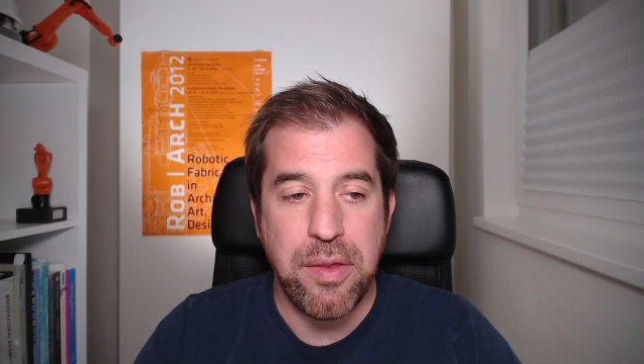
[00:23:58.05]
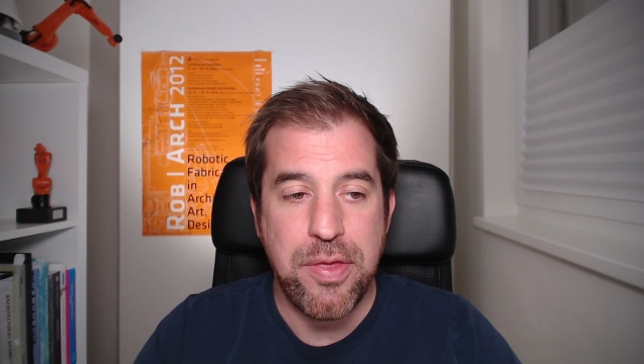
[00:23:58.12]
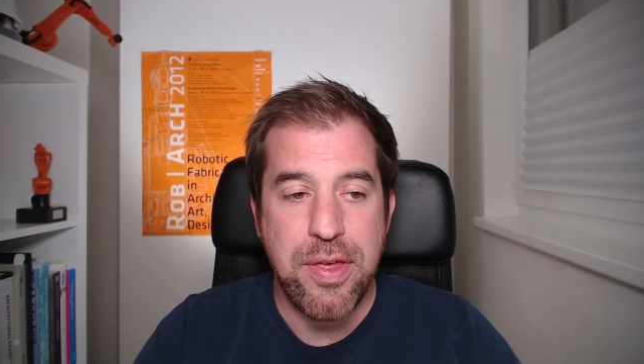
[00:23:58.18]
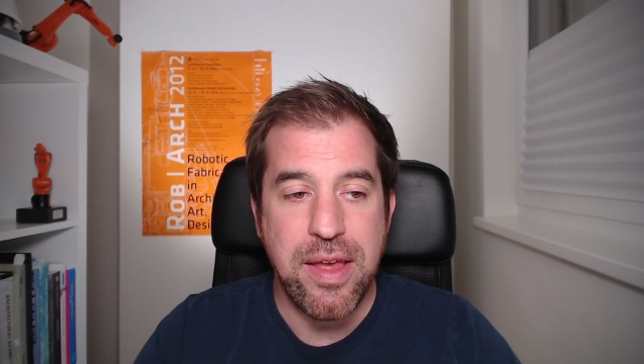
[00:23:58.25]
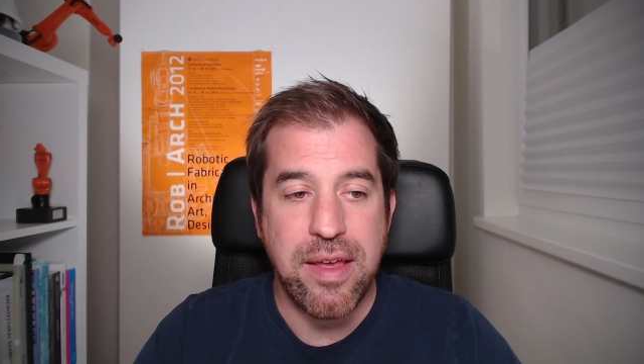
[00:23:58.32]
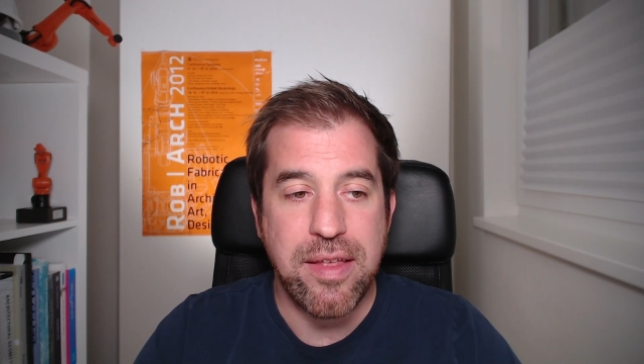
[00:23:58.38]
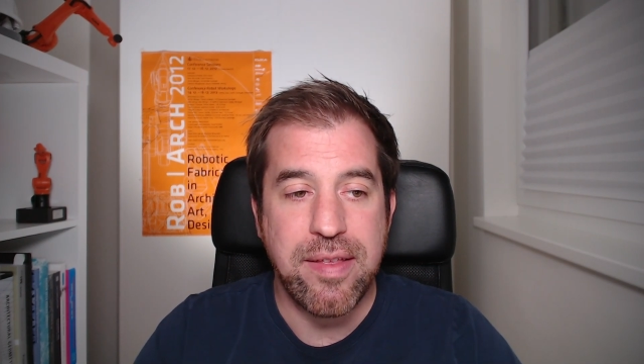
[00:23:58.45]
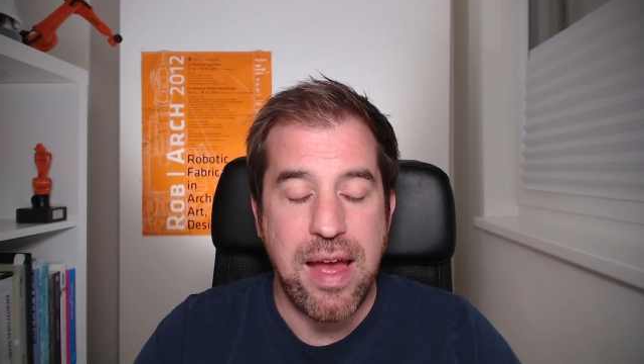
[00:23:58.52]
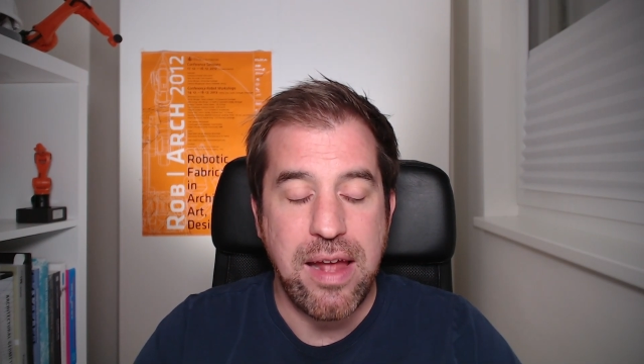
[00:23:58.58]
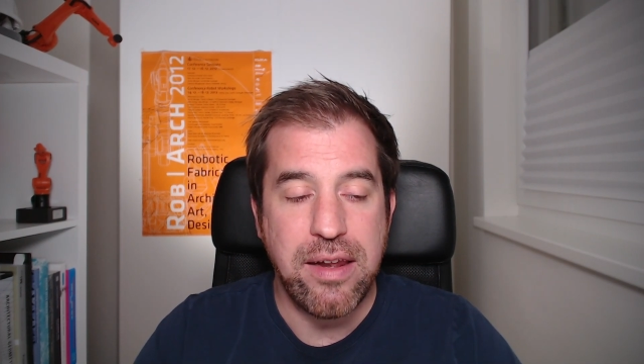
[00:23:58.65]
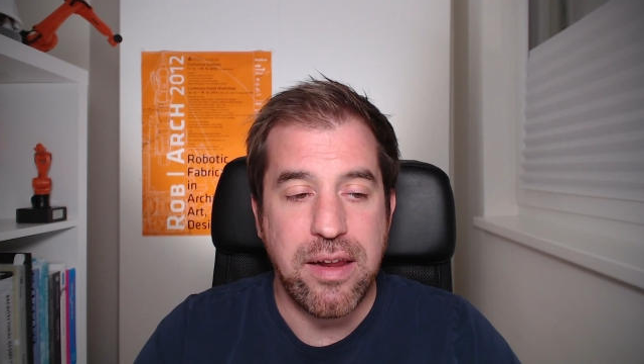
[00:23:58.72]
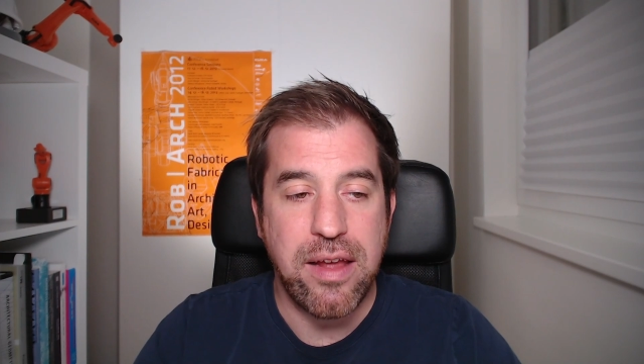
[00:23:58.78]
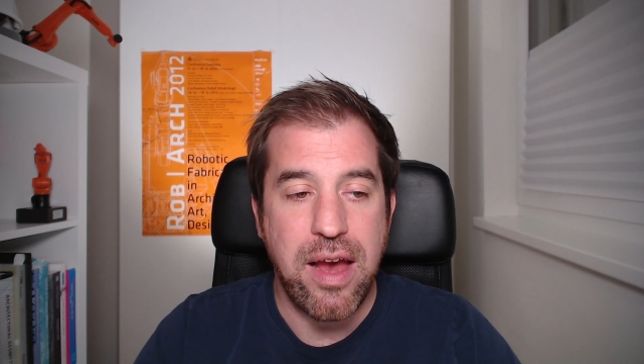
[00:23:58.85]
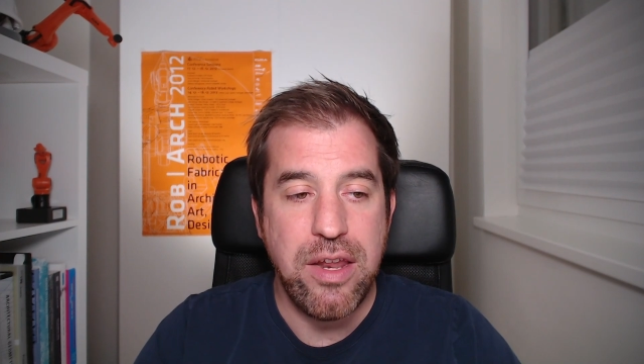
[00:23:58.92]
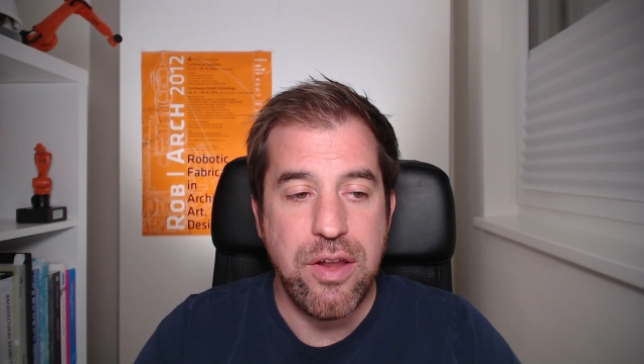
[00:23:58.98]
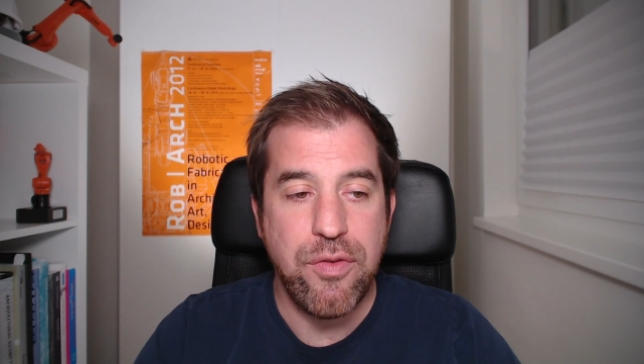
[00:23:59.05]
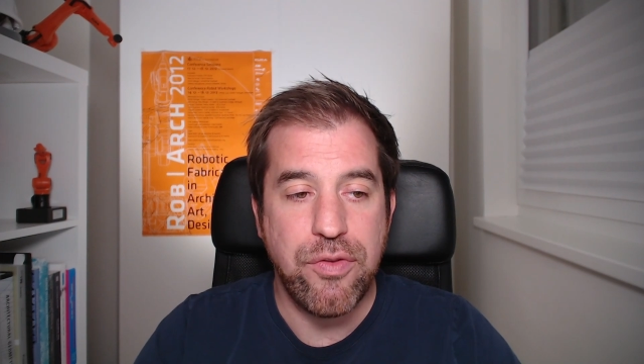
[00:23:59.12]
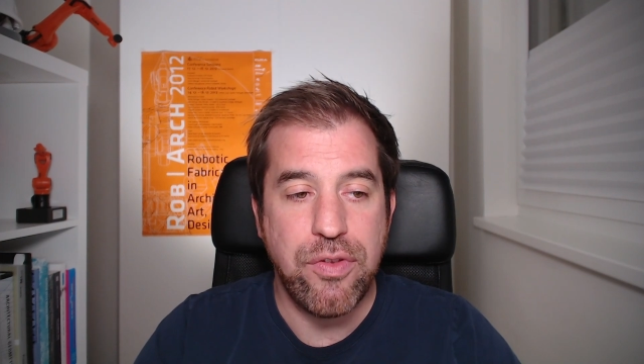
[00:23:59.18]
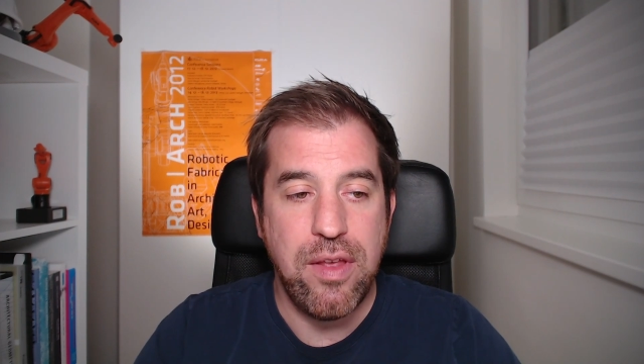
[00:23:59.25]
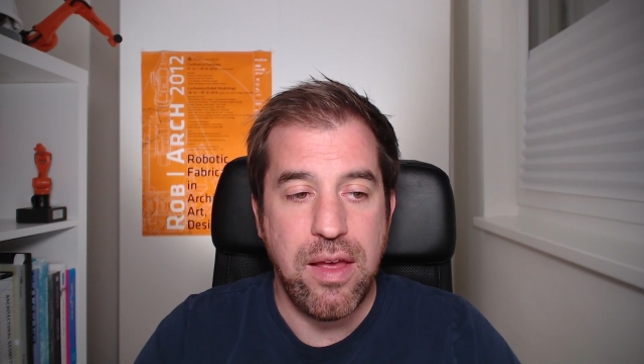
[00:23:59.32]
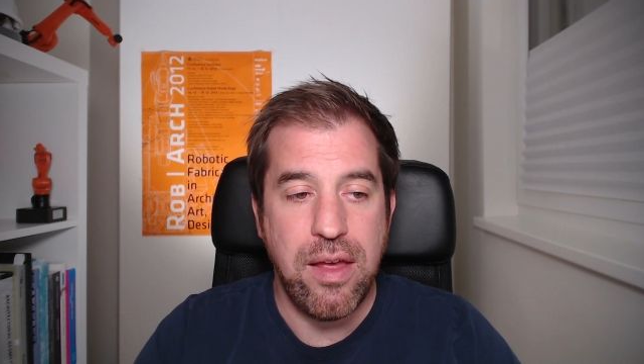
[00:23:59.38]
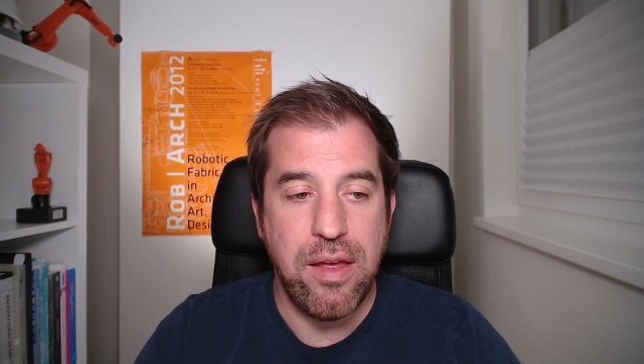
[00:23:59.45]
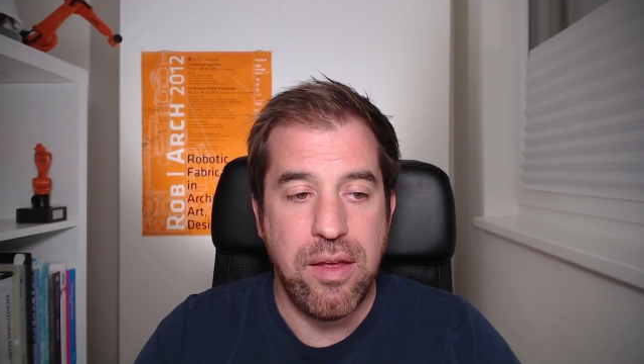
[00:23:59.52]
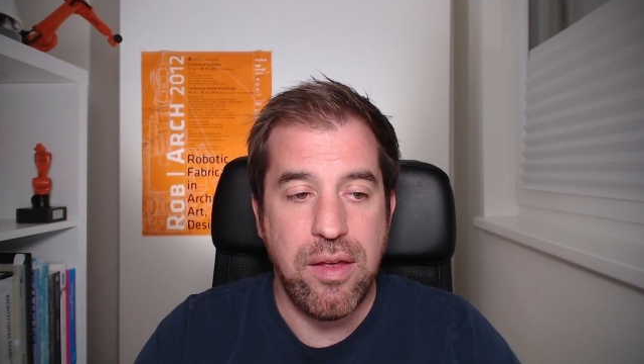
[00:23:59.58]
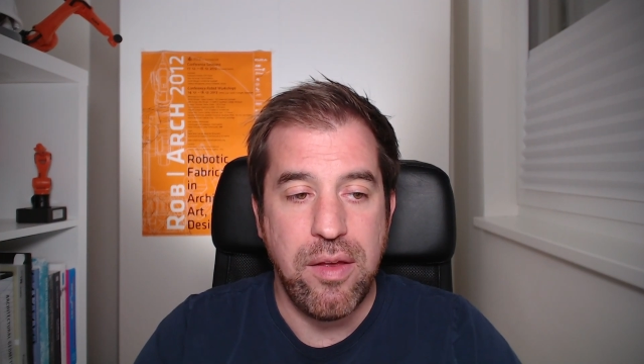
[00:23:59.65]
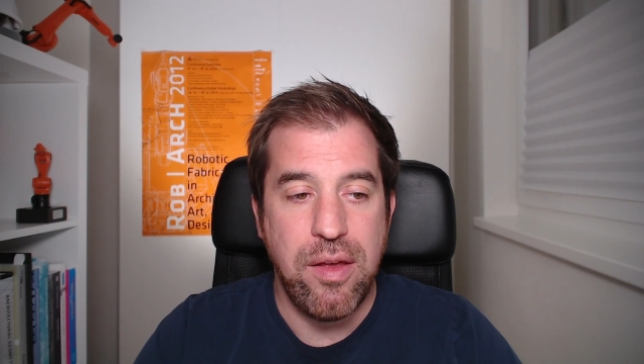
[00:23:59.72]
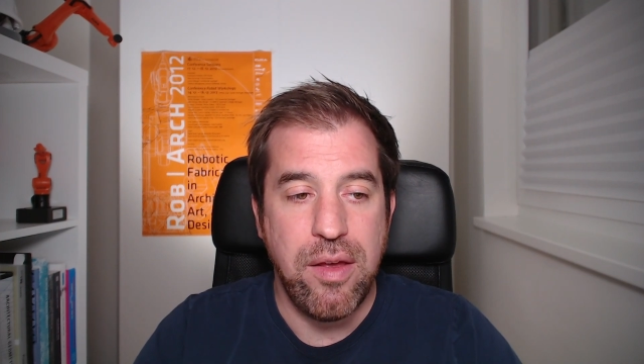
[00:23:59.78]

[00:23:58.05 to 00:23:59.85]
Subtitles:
think then kind of the